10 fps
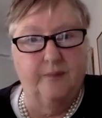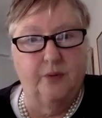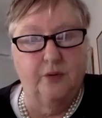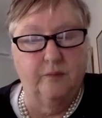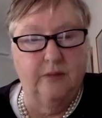
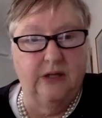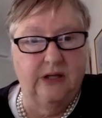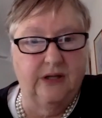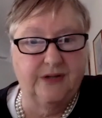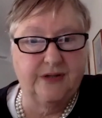board
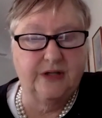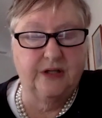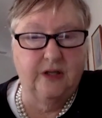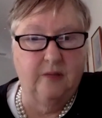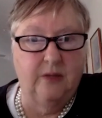meetings
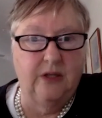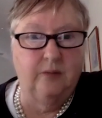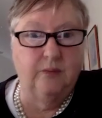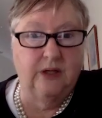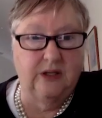and committee
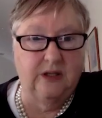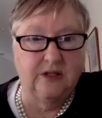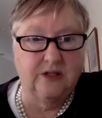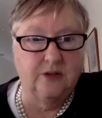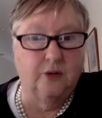
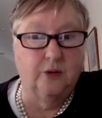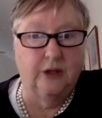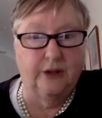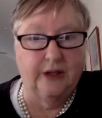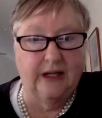meetings all
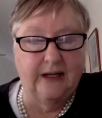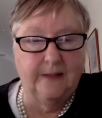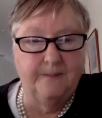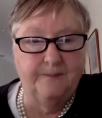online.